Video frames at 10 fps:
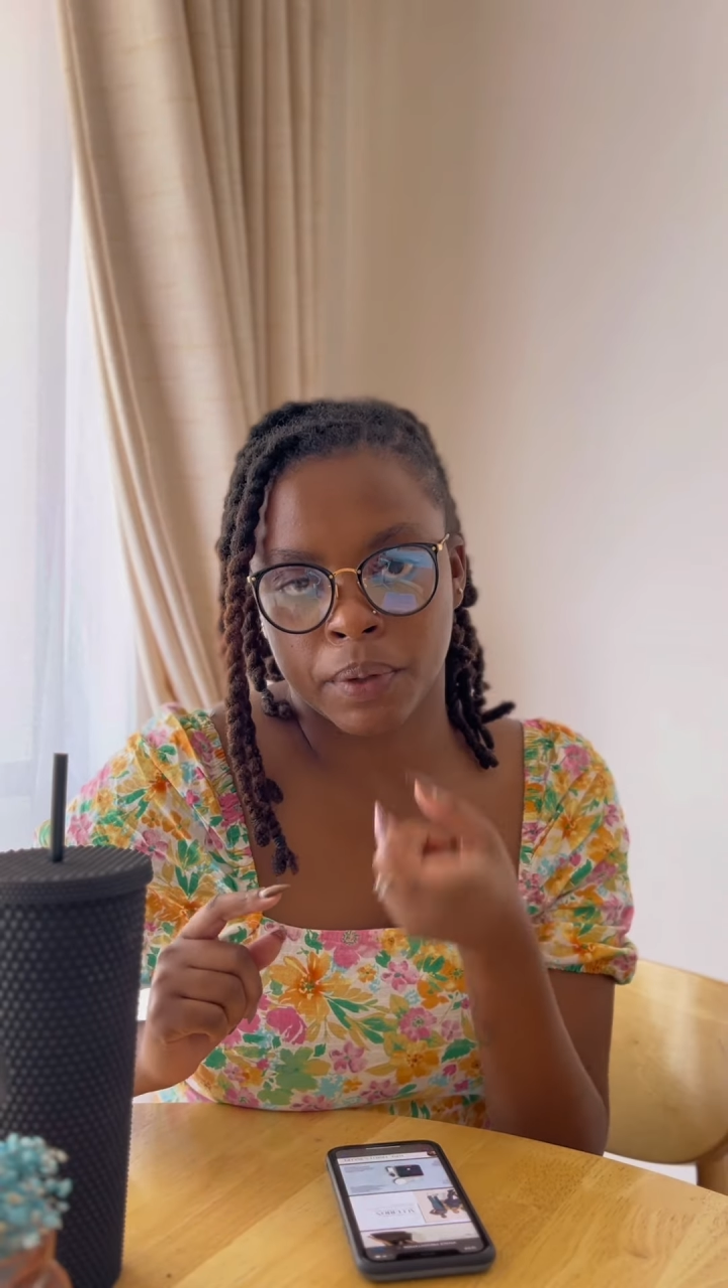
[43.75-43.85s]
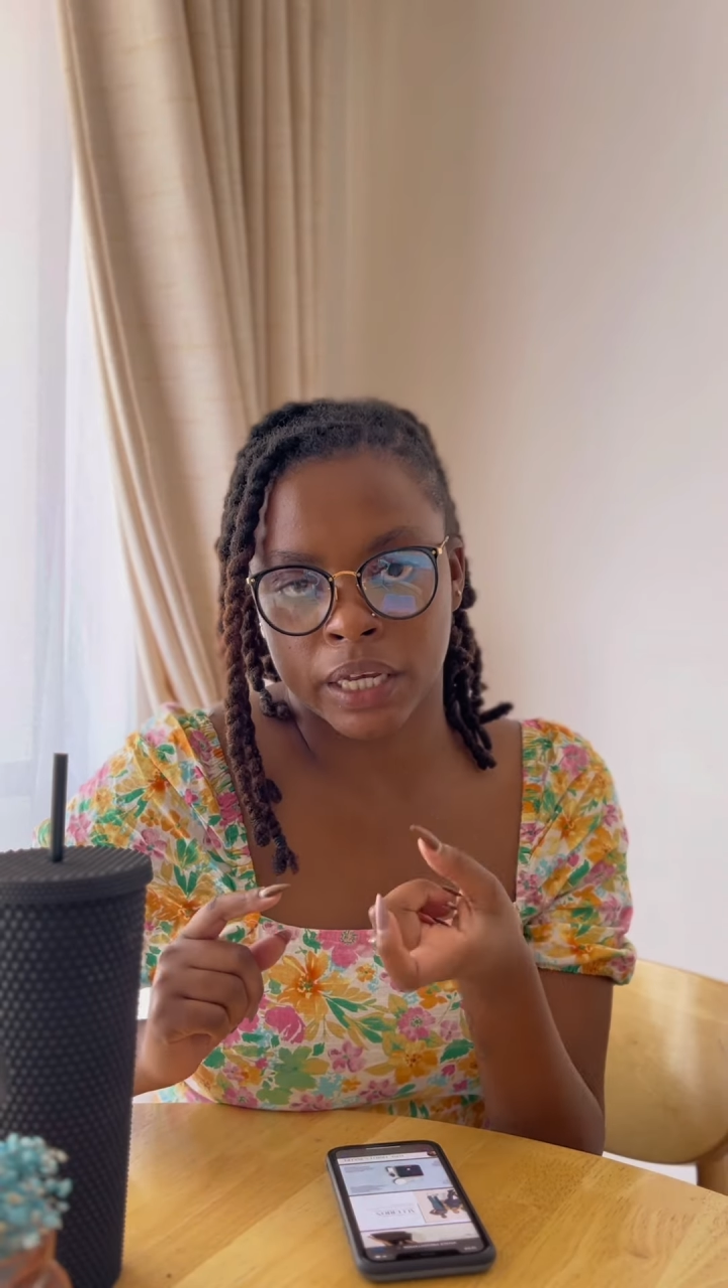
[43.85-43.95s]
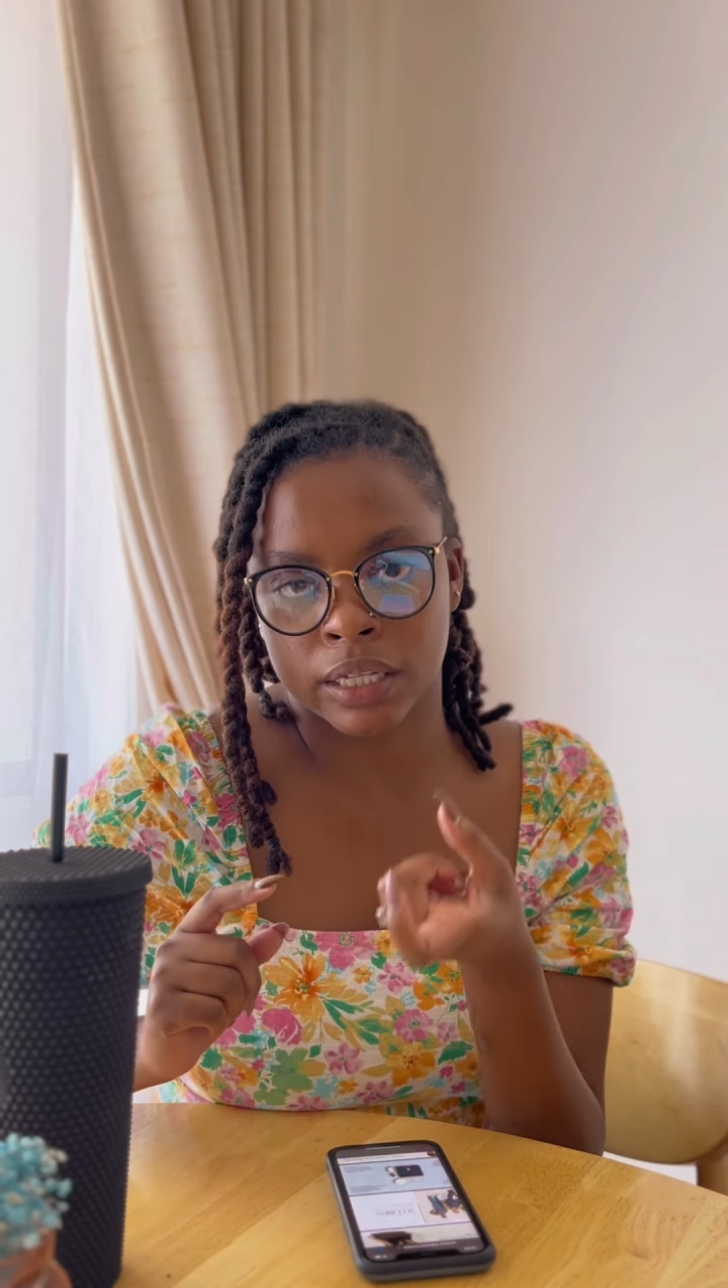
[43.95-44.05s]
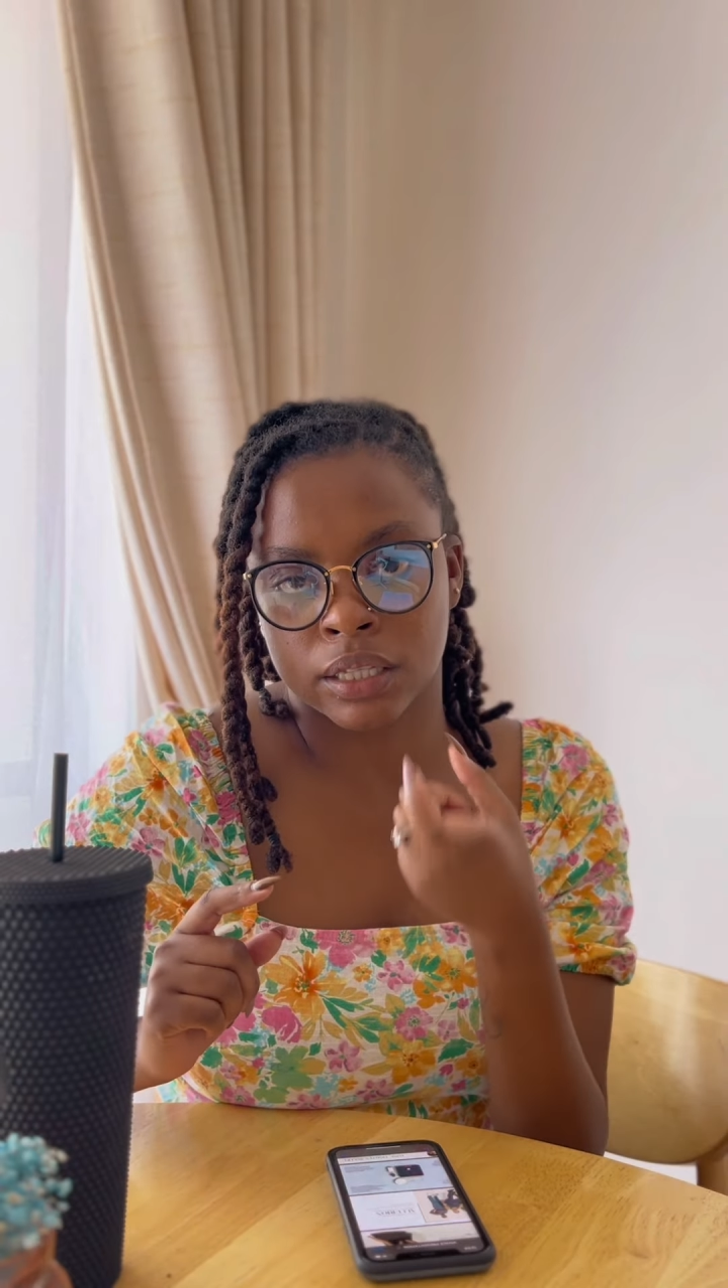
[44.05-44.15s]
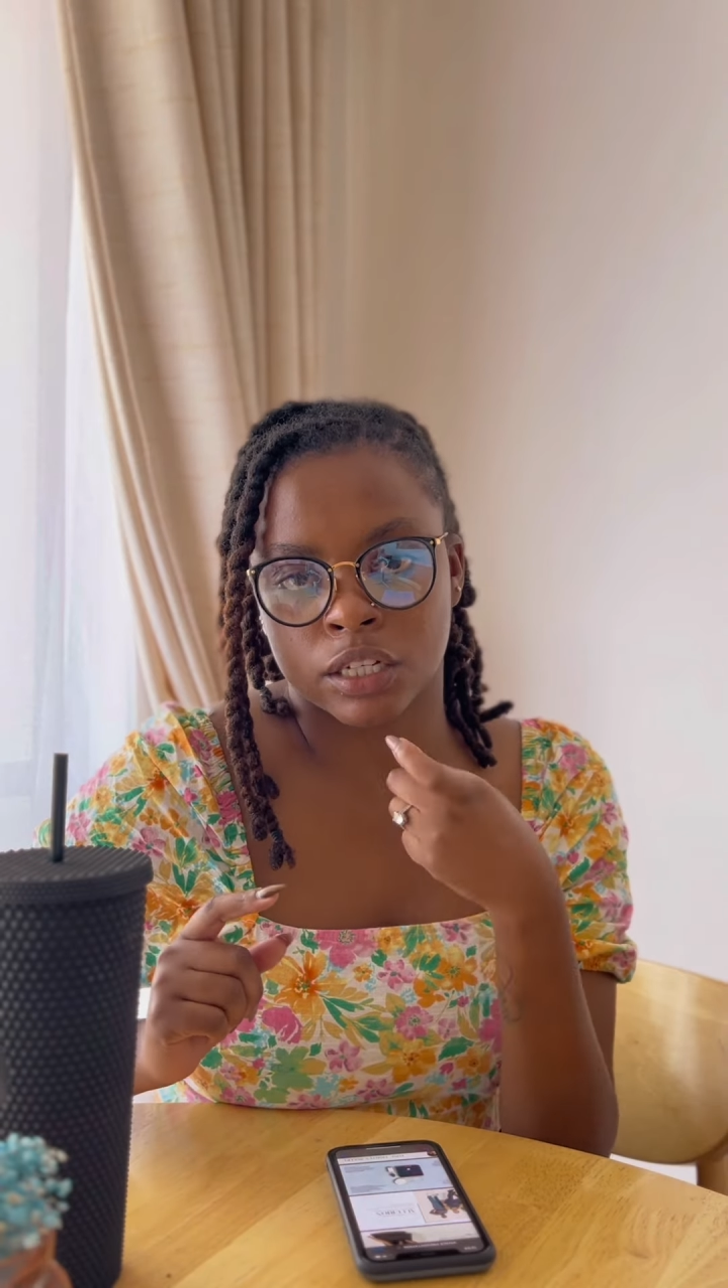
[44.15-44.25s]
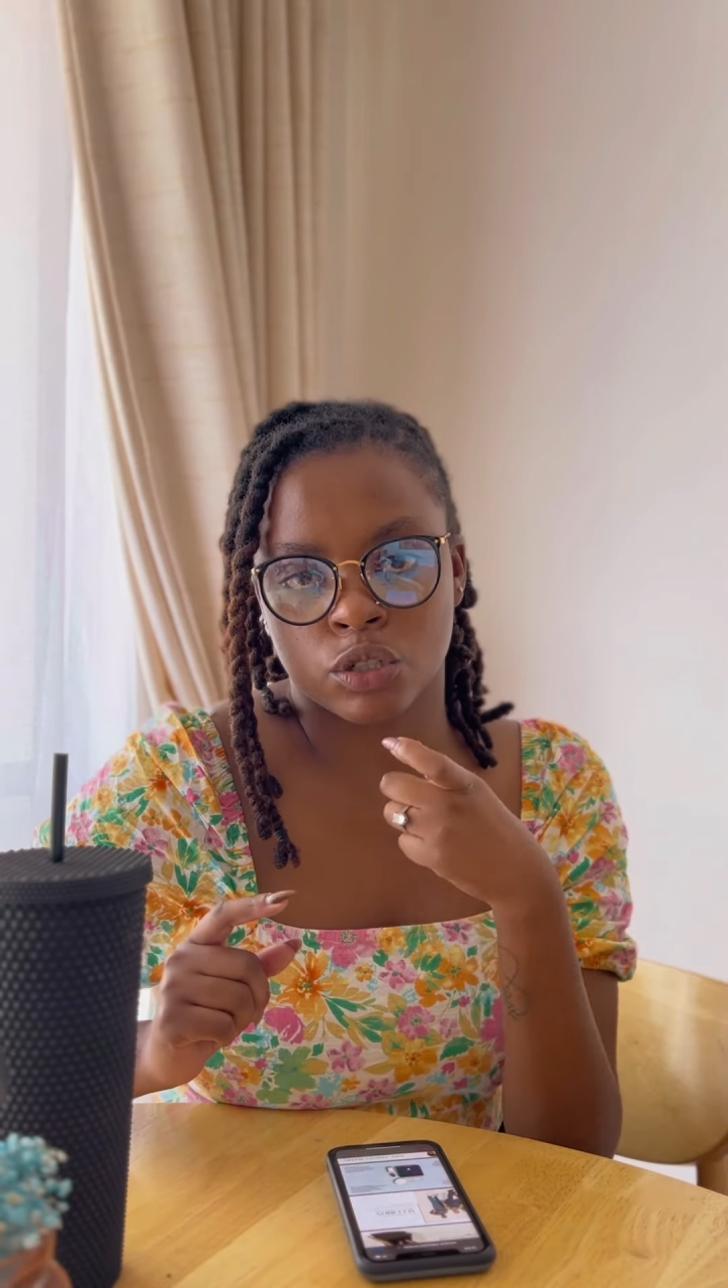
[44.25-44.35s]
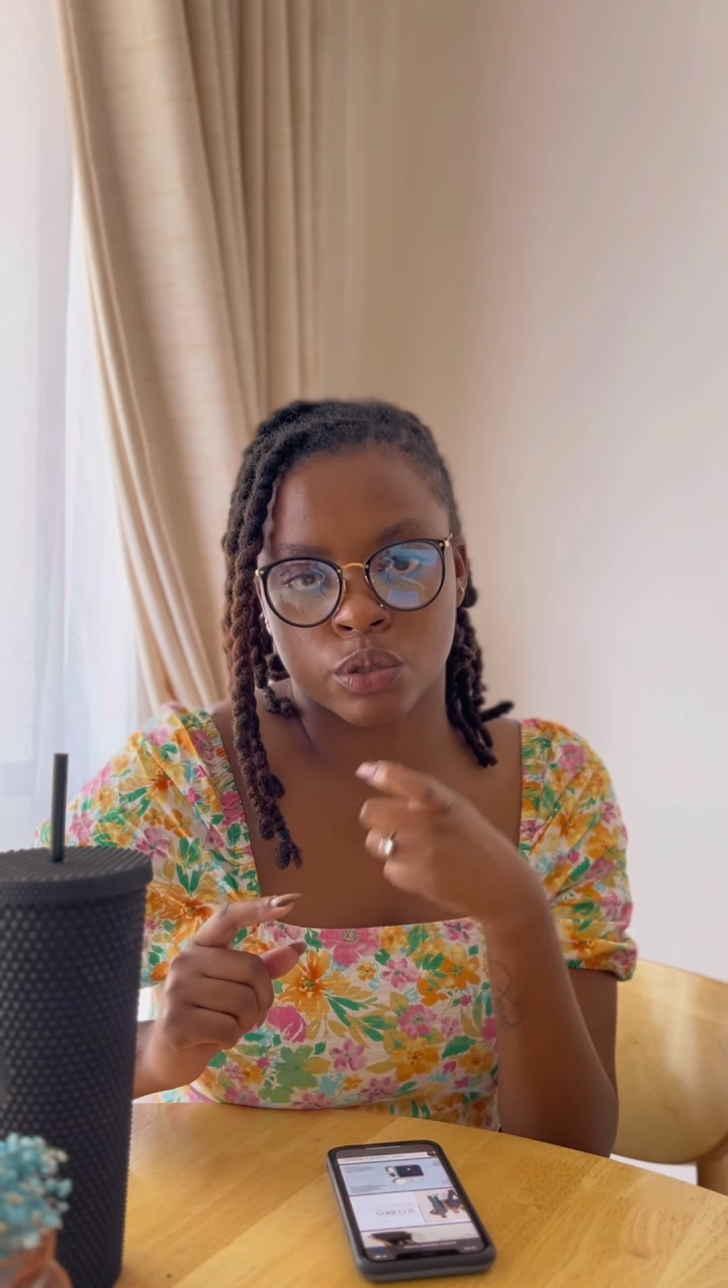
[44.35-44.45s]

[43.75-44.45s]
pill that